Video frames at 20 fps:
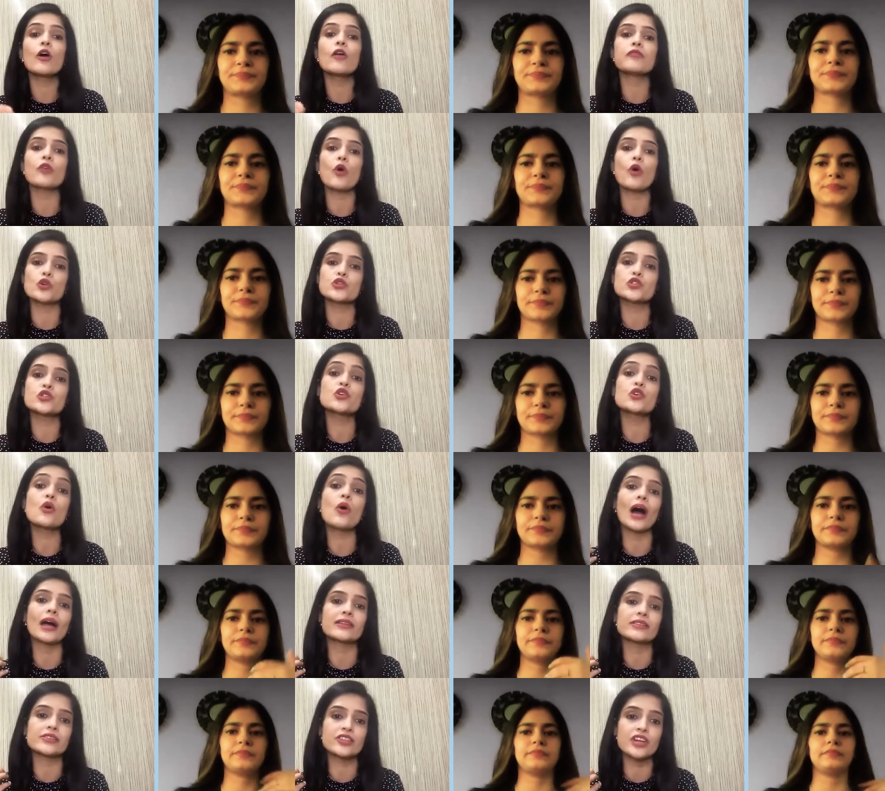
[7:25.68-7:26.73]
Speaker 1: of
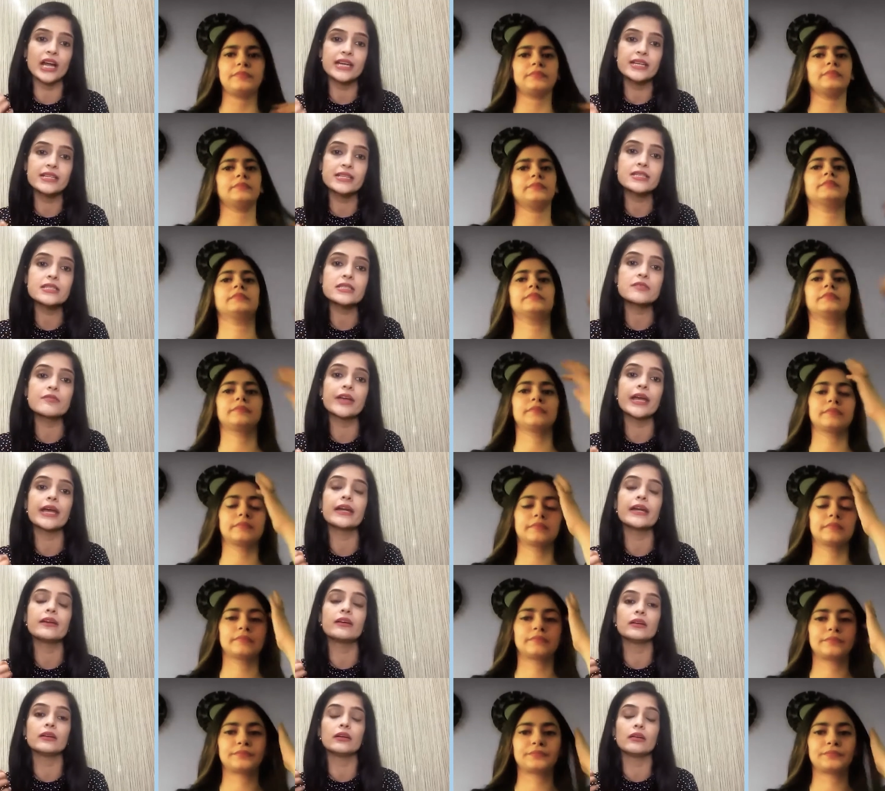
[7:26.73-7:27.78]
osteoarthritis, where,
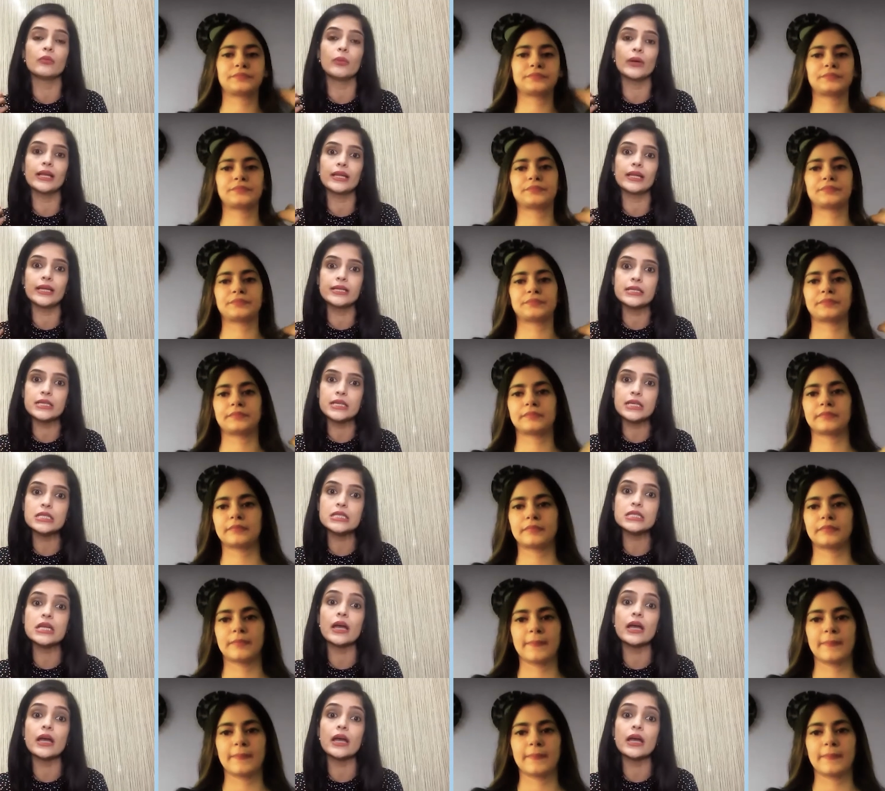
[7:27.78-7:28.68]
it is